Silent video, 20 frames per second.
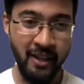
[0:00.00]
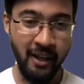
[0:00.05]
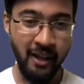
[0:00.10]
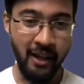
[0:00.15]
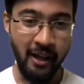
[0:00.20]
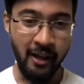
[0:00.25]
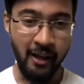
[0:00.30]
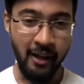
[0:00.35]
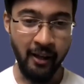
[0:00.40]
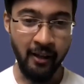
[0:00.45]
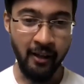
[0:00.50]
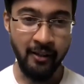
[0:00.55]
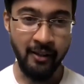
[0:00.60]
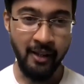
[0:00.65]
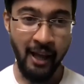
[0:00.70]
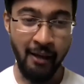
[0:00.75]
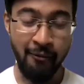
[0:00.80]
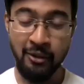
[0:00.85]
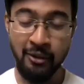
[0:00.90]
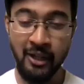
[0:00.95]
And
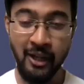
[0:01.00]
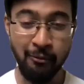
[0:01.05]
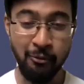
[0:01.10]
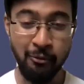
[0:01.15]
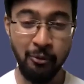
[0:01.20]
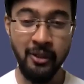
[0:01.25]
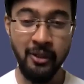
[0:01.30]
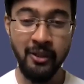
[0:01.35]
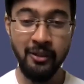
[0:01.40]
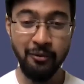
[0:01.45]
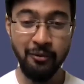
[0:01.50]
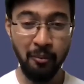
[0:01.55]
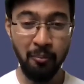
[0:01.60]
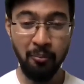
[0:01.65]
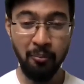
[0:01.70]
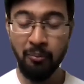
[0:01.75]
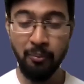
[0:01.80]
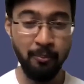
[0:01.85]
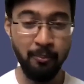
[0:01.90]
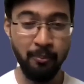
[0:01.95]
I would love to hear
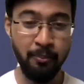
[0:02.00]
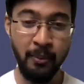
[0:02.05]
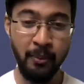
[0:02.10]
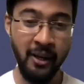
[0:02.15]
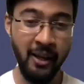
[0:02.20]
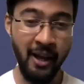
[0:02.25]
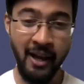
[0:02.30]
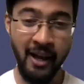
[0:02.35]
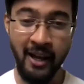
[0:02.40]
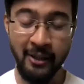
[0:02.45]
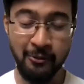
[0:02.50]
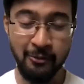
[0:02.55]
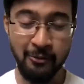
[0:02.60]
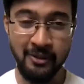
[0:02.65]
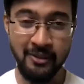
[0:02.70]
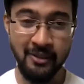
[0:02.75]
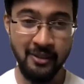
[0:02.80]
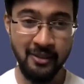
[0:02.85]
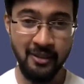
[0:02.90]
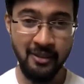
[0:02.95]
from Priya as well,
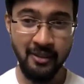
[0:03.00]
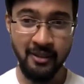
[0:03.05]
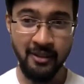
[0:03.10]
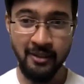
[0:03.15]
since